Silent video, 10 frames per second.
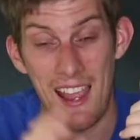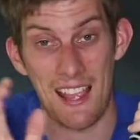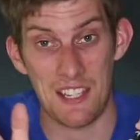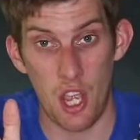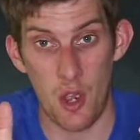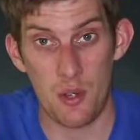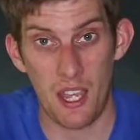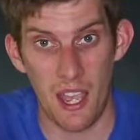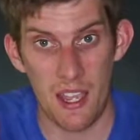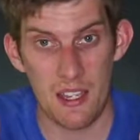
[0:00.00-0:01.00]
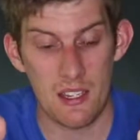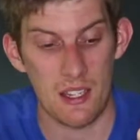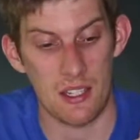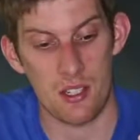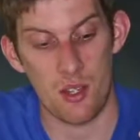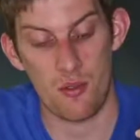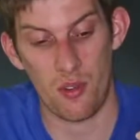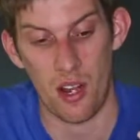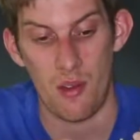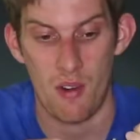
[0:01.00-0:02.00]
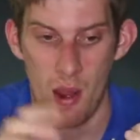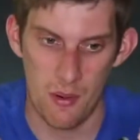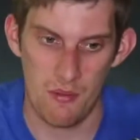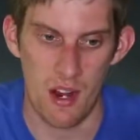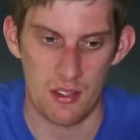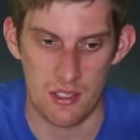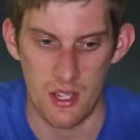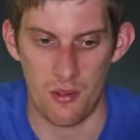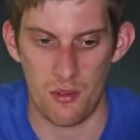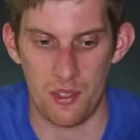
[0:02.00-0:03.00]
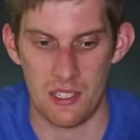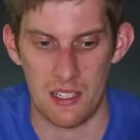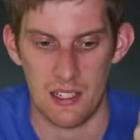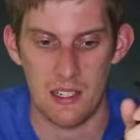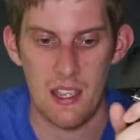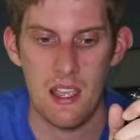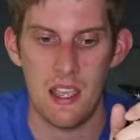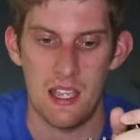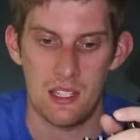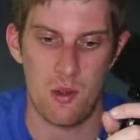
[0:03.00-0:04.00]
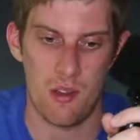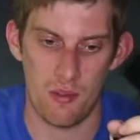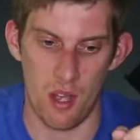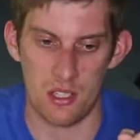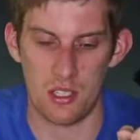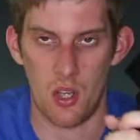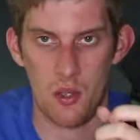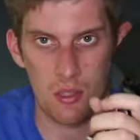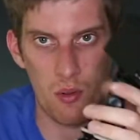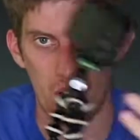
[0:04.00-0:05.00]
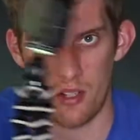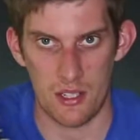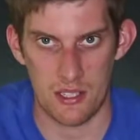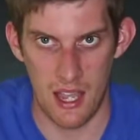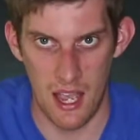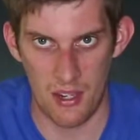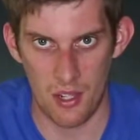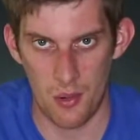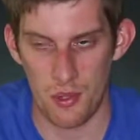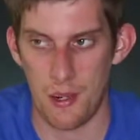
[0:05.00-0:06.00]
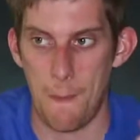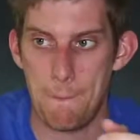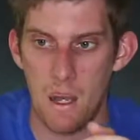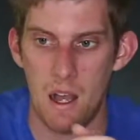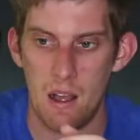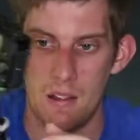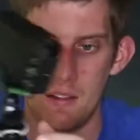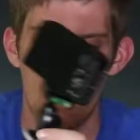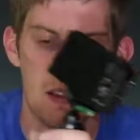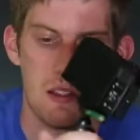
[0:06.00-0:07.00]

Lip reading: It's okay, it's good for wrapping around stuff, obviously. It's quite versatile, it's quite nice to hand hold it, but